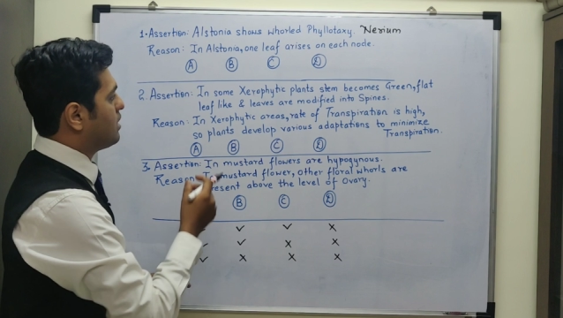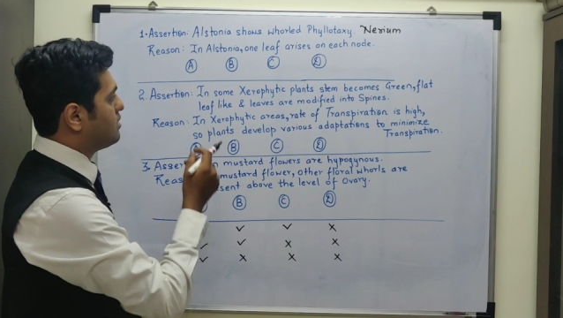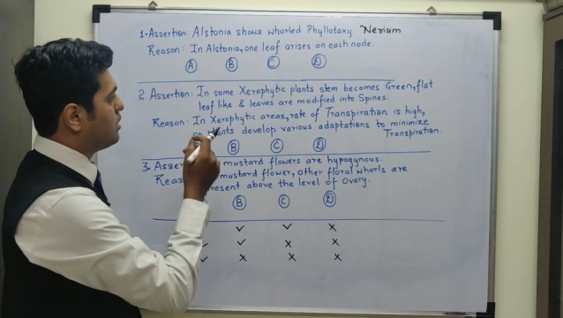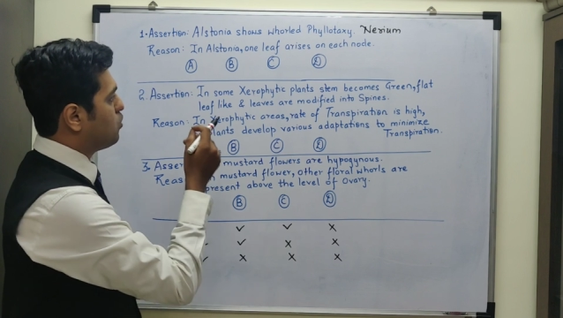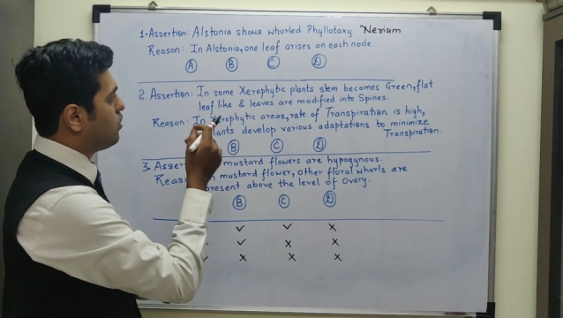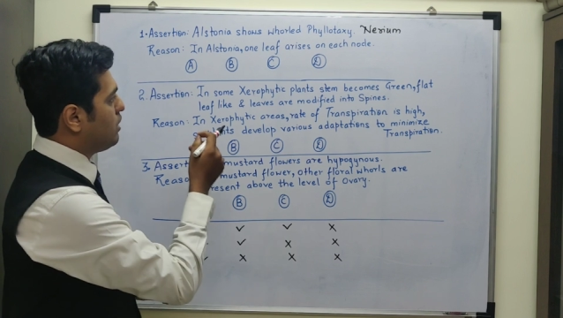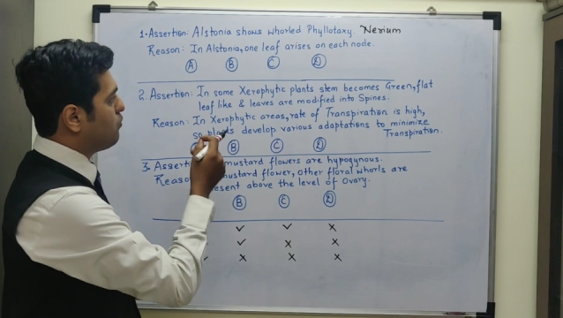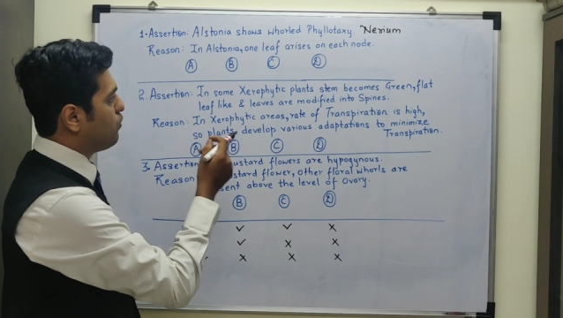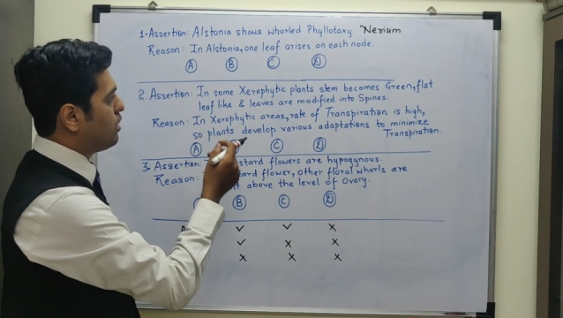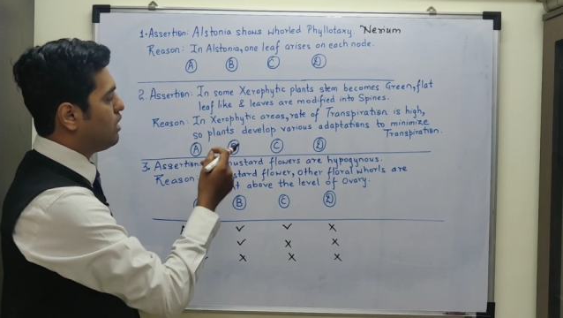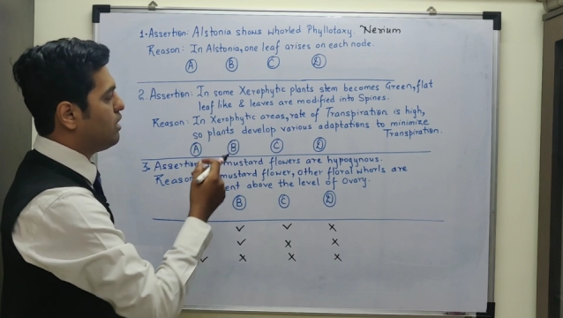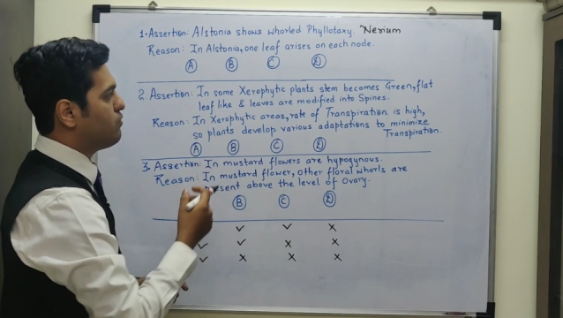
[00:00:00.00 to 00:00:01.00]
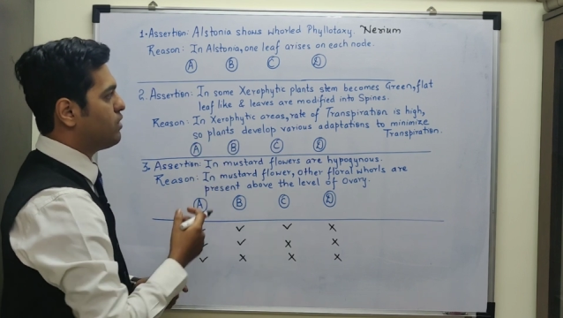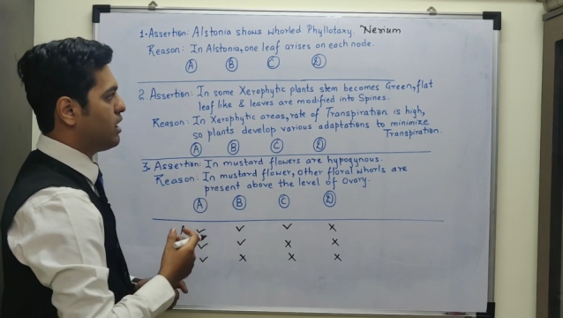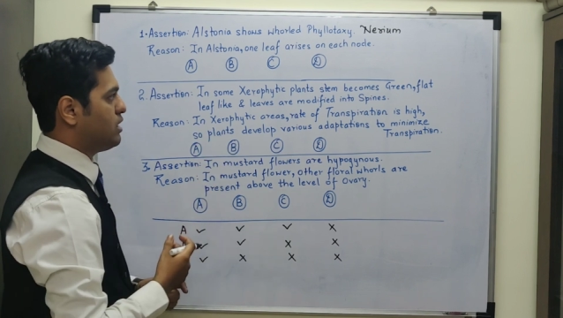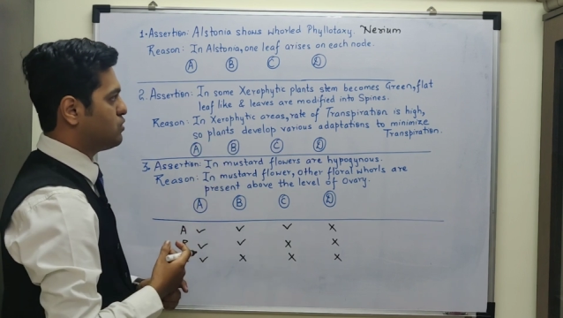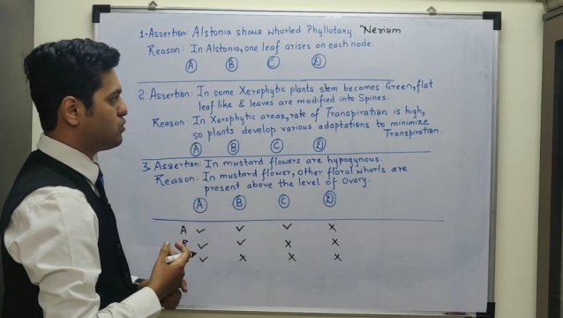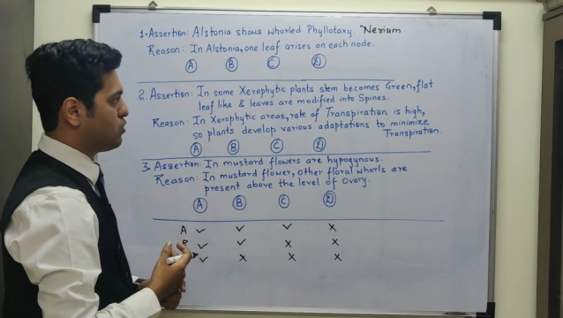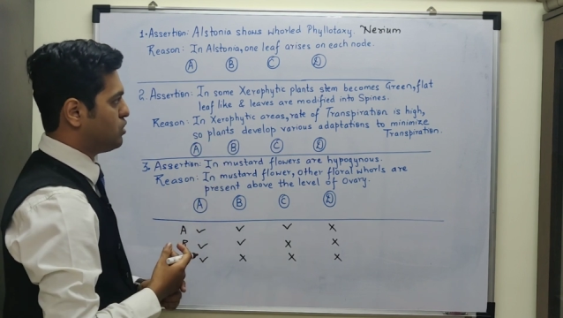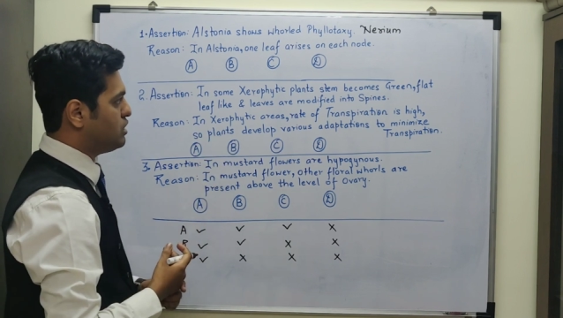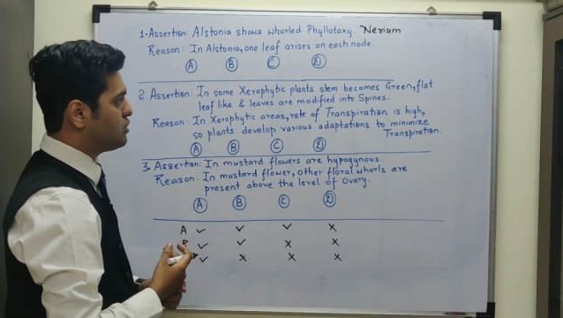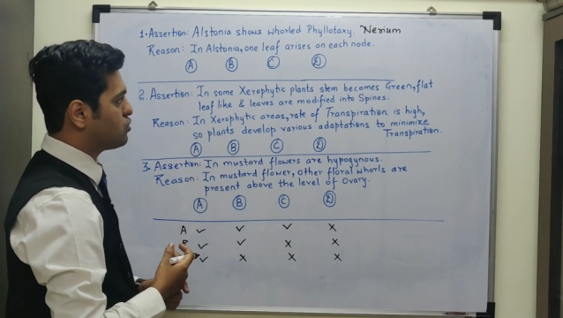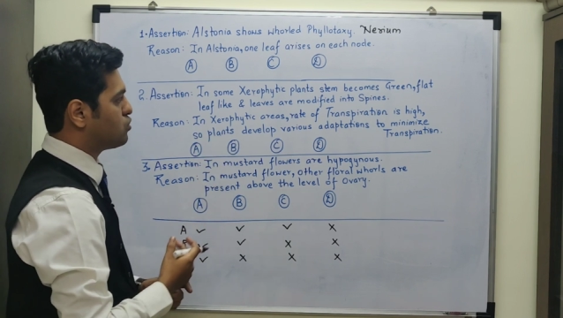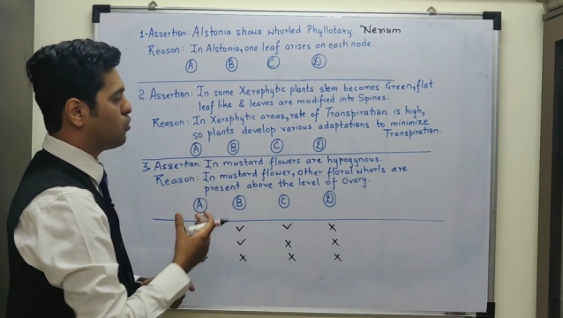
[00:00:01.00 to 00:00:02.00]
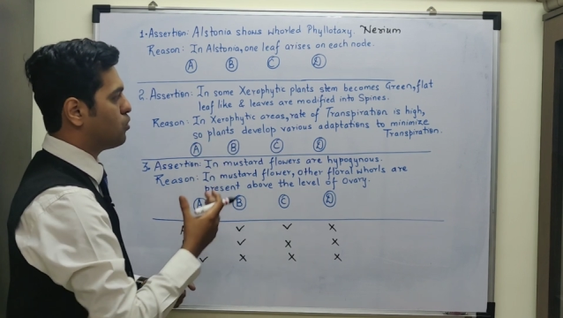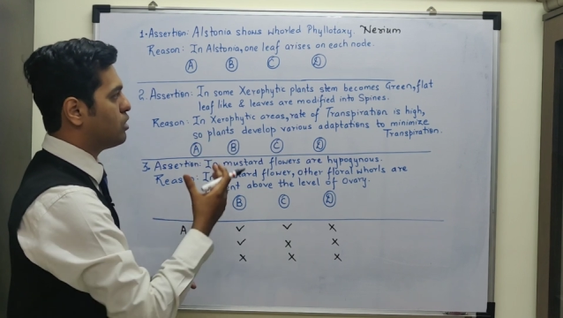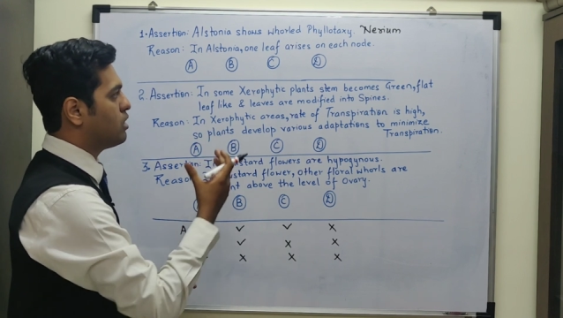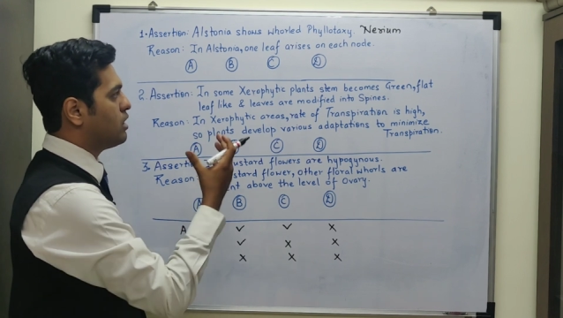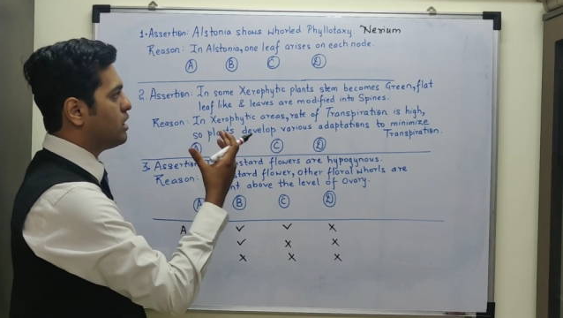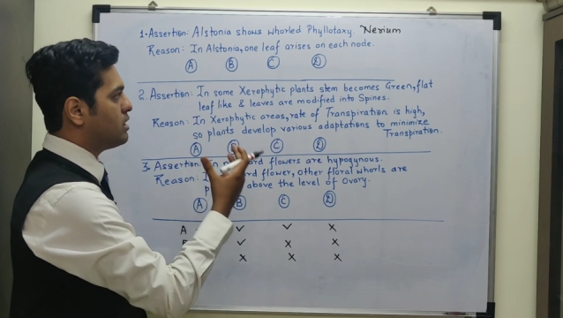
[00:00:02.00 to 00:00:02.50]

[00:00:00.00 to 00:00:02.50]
that only one leaf arises on each node,